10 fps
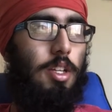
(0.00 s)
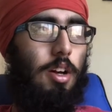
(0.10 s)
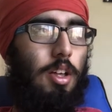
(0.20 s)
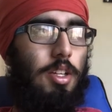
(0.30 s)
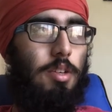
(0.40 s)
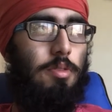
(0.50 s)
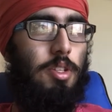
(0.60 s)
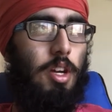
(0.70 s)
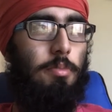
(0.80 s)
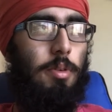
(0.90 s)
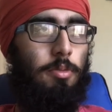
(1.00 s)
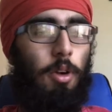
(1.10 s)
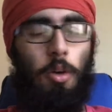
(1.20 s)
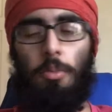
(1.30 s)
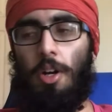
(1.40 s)
all I did was talk about
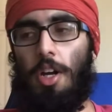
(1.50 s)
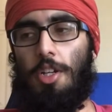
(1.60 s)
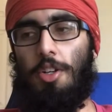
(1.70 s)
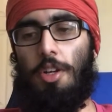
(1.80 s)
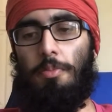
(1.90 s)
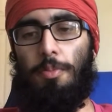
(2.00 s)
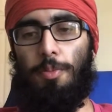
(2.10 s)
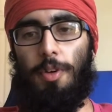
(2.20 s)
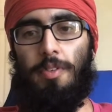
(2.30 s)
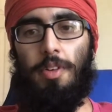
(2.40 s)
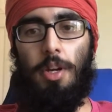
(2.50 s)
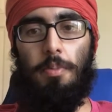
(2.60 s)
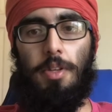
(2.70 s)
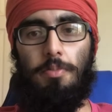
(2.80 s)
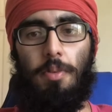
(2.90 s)
Walmart. I tried to brief it
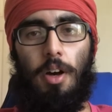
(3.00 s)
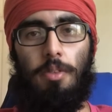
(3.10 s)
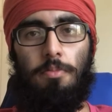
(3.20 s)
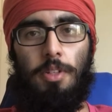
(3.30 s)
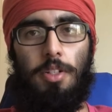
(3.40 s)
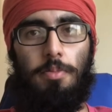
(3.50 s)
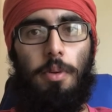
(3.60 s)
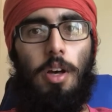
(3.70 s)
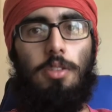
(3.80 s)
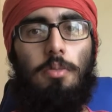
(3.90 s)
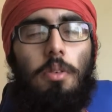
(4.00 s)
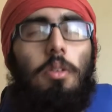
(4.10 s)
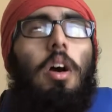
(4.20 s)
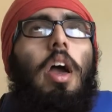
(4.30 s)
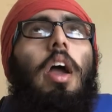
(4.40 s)
up as much as
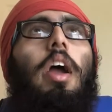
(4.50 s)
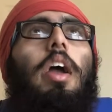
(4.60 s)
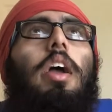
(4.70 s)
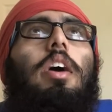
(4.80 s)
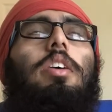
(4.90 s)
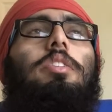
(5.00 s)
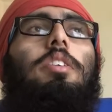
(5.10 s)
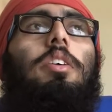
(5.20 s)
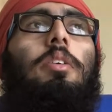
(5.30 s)
possible, and